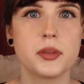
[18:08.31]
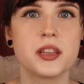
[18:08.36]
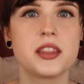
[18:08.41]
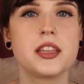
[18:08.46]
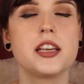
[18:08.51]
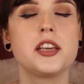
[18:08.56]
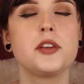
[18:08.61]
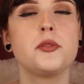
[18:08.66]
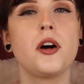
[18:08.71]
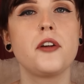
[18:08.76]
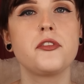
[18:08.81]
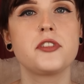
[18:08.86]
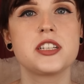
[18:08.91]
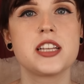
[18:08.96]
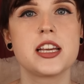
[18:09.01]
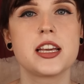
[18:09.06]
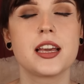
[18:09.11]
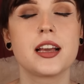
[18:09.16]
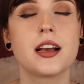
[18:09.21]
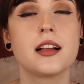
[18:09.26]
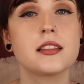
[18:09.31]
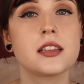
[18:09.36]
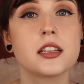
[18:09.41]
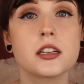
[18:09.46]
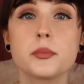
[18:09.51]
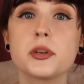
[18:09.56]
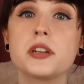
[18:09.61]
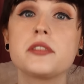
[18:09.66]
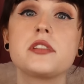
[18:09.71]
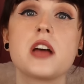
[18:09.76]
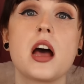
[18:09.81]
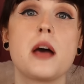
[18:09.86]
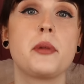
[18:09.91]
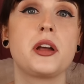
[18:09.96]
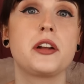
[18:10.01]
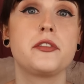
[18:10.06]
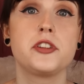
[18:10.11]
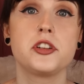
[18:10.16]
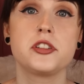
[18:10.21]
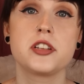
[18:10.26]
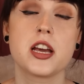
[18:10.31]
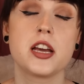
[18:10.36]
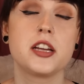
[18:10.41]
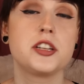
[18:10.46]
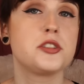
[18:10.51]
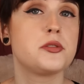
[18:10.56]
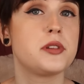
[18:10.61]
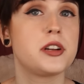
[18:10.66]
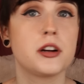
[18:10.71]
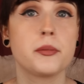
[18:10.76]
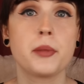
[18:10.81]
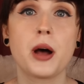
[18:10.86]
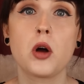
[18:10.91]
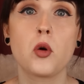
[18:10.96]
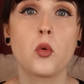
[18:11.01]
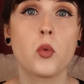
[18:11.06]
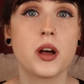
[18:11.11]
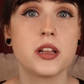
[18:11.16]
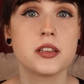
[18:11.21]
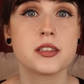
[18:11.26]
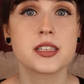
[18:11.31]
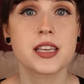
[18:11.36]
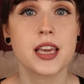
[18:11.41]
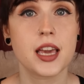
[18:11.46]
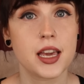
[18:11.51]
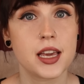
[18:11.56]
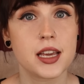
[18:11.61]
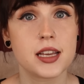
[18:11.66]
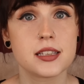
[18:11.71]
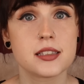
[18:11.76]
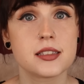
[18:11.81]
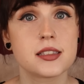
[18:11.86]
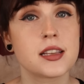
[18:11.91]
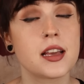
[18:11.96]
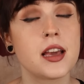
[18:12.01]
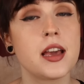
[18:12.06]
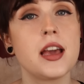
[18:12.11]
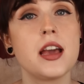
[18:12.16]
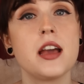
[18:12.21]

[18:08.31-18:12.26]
But thank you all for taking a little bit of time out of your day to hear about Gwenn's case.